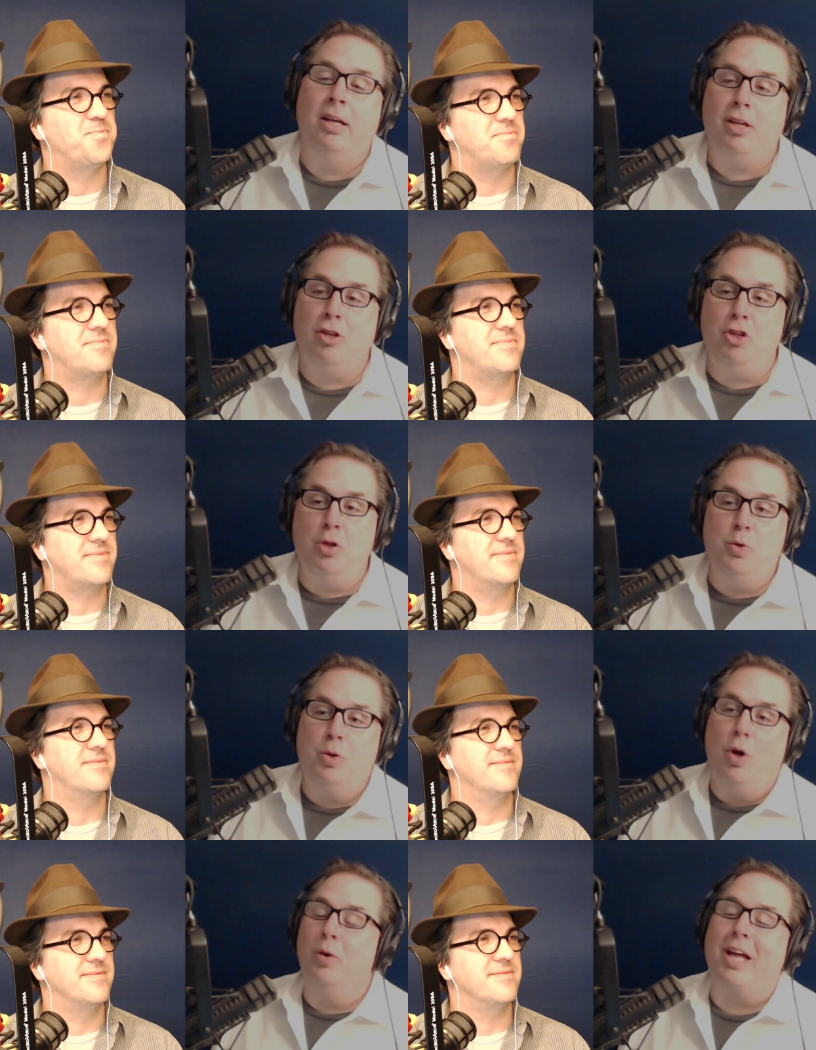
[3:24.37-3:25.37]
Speaker 1: you
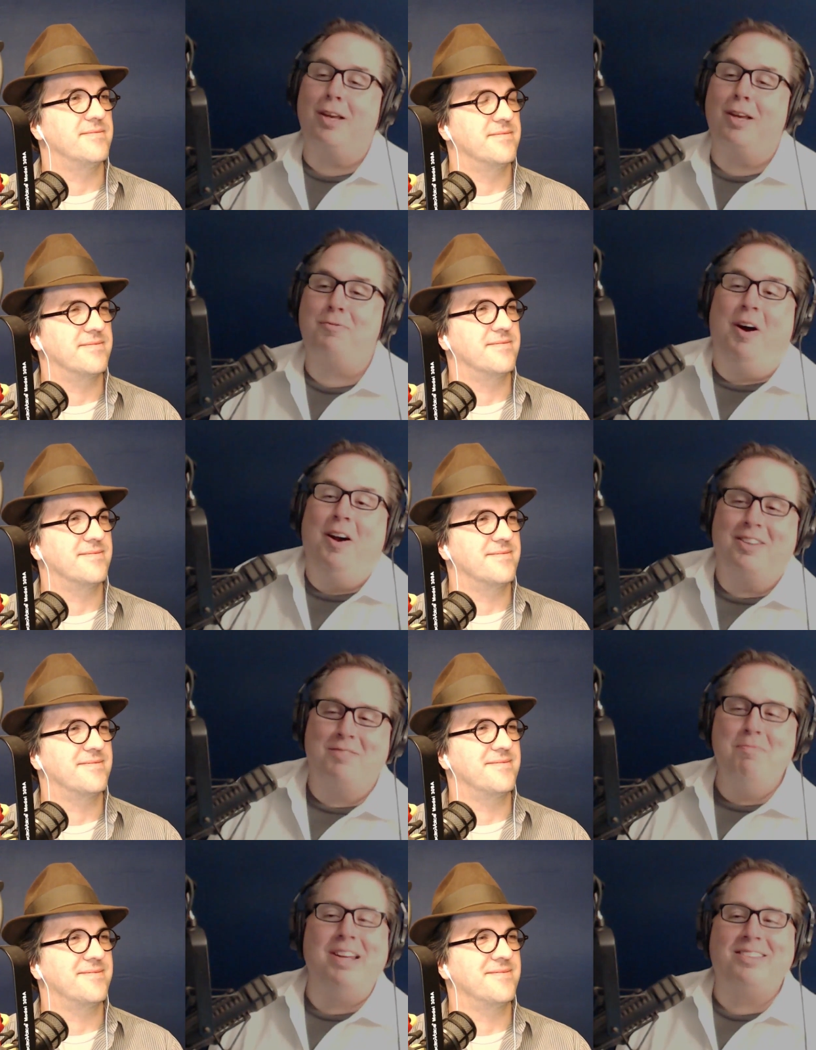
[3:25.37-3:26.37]
only got as far as
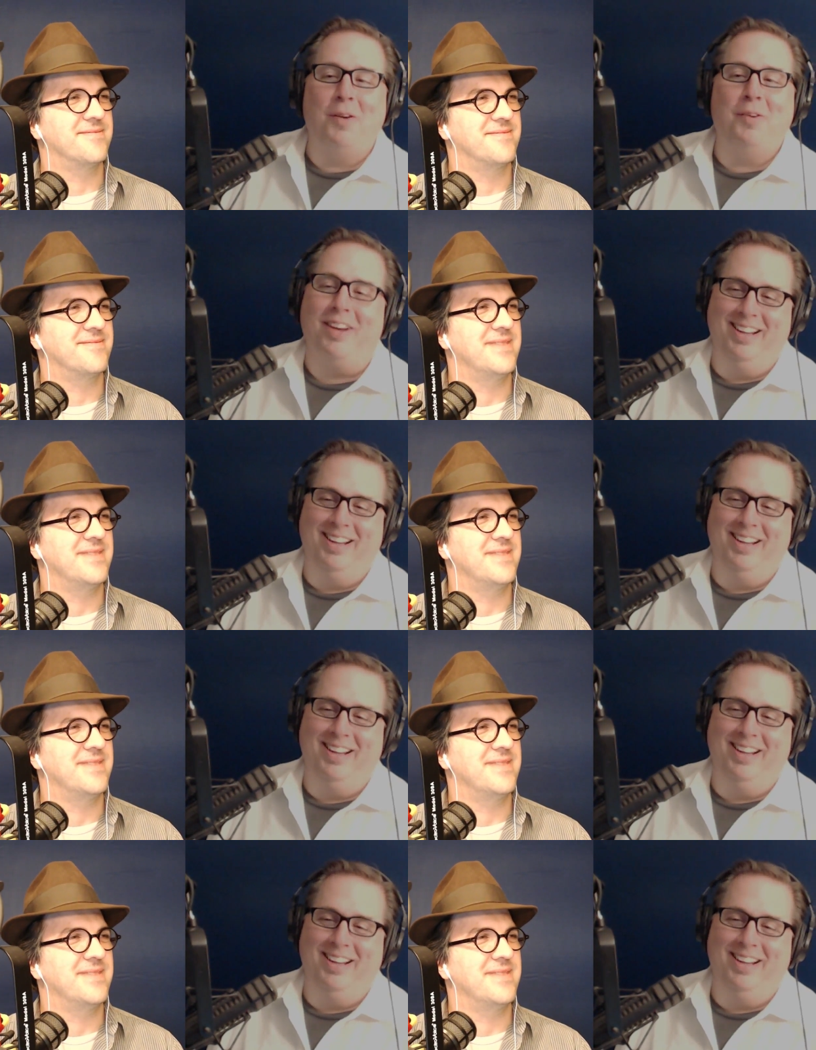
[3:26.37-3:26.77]
Minnesota.